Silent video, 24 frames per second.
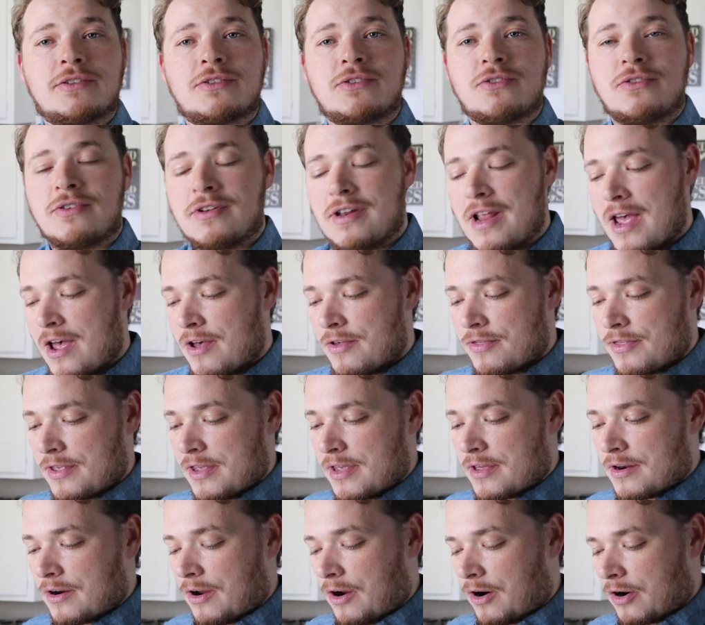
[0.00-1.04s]
so now
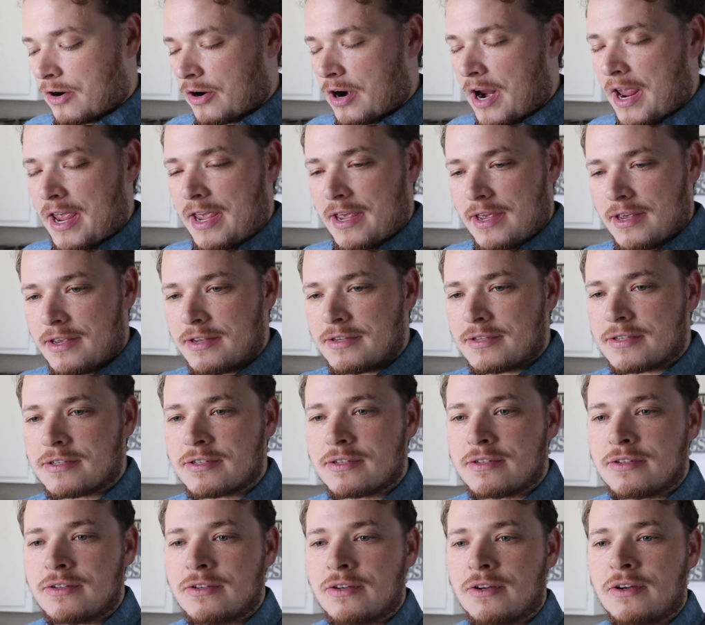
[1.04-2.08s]
that our
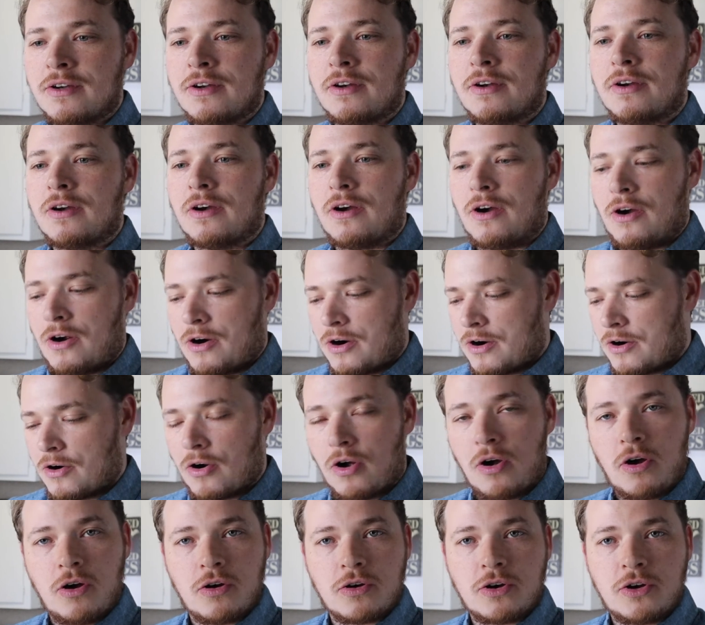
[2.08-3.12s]
eggs are
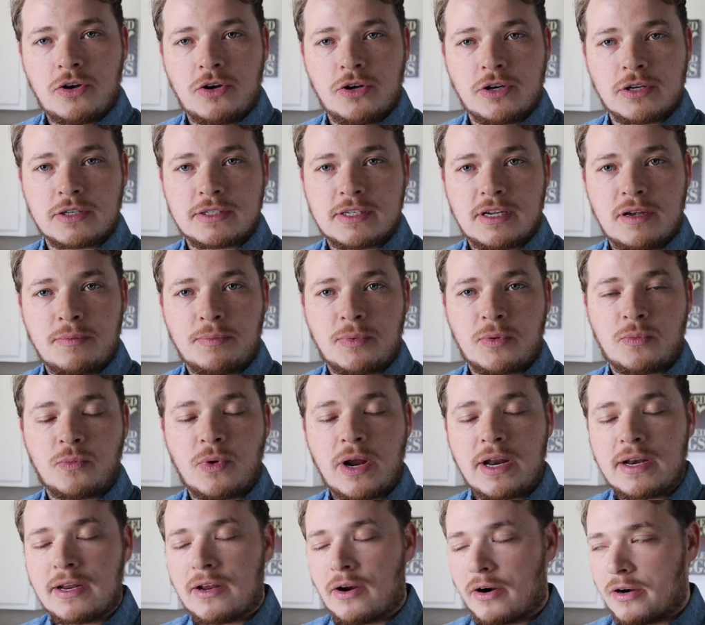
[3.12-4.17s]
all cooked up and
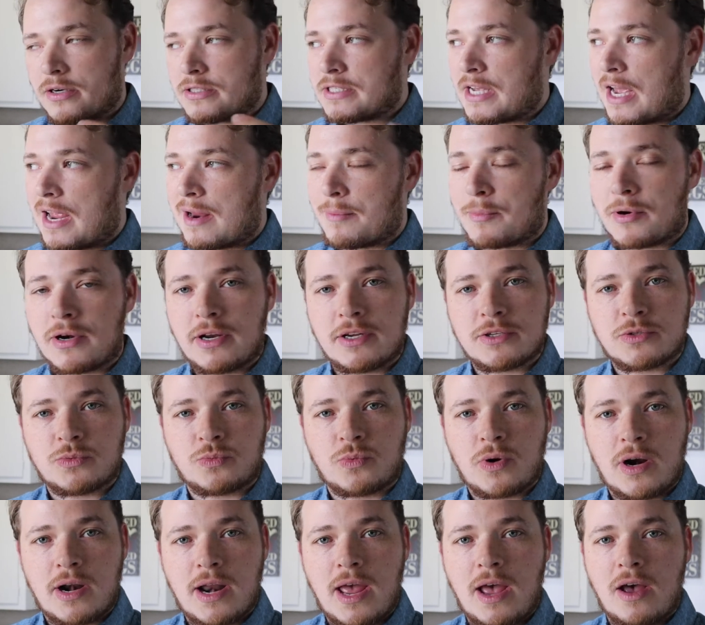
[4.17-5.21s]
ready, our timer has
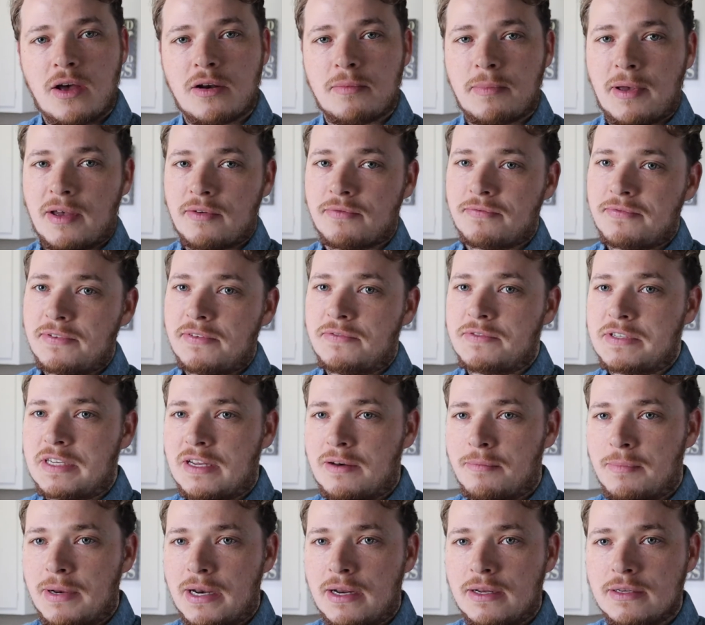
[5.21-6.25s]
run out about
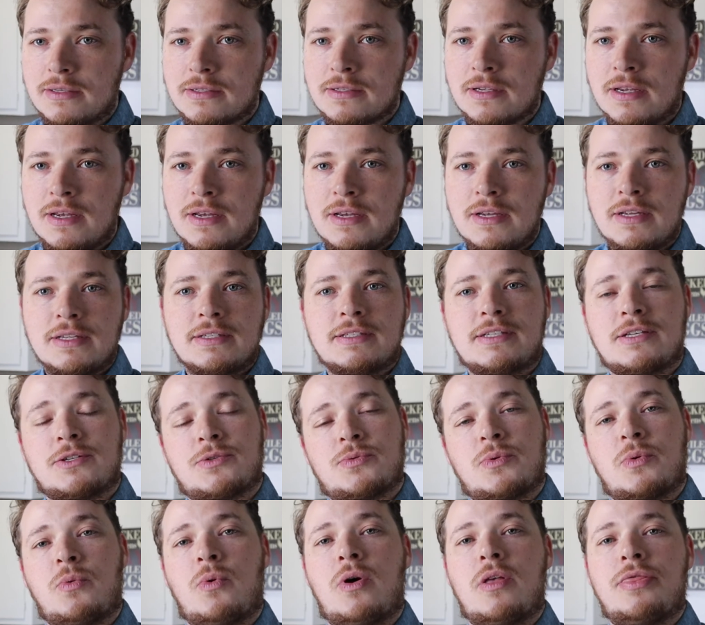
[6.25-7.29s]
15 minutes since
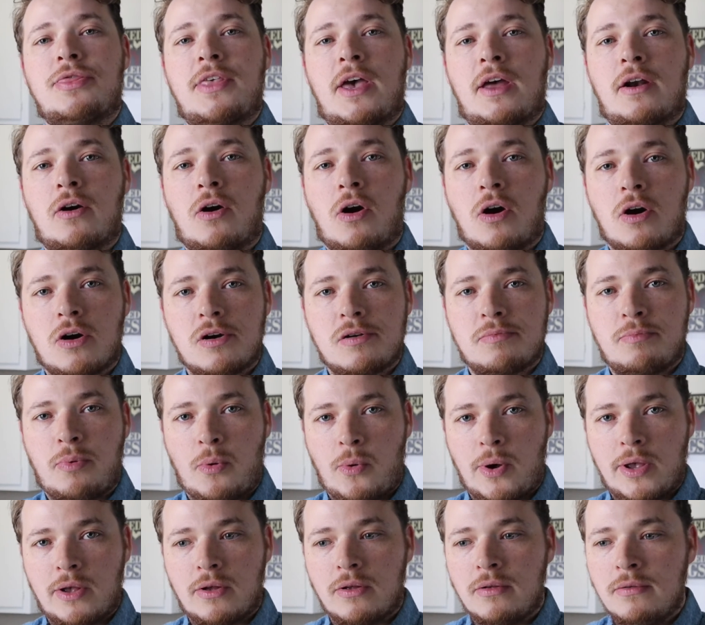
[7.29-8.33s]
we want that hard
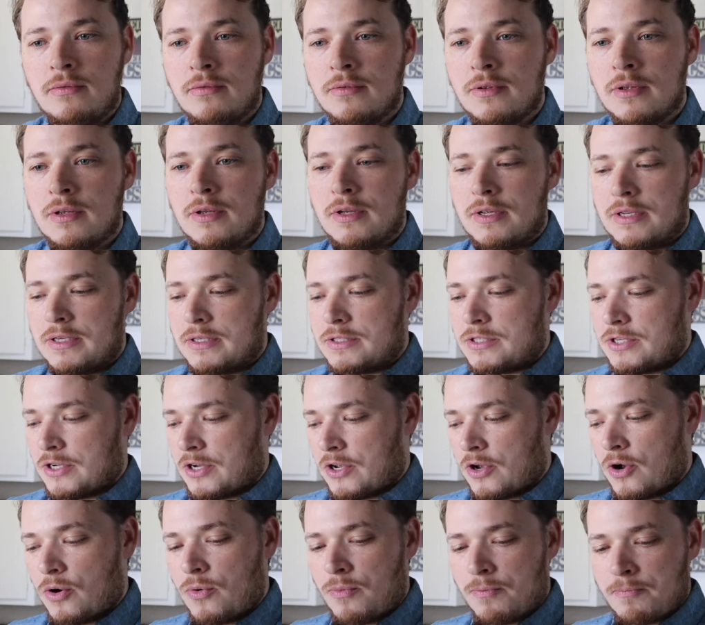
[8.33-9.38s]
boil to
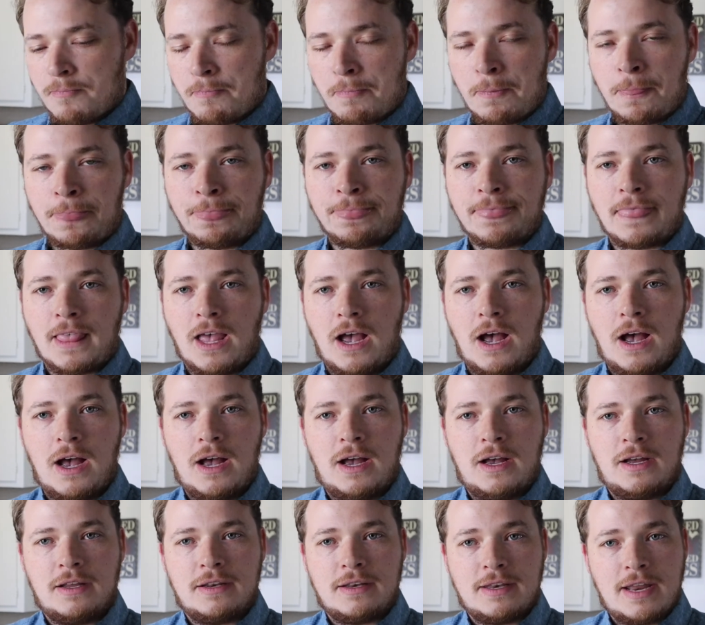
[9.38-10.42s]
go.
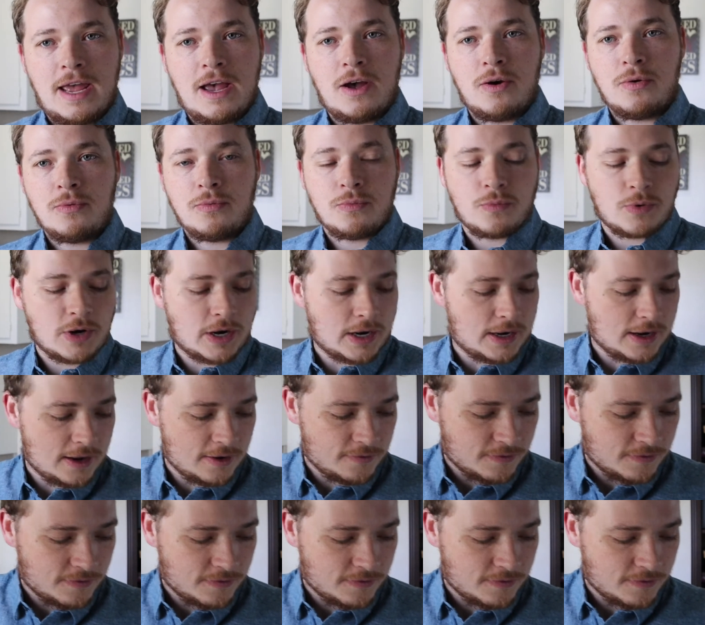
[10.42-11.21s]
Now we're gonna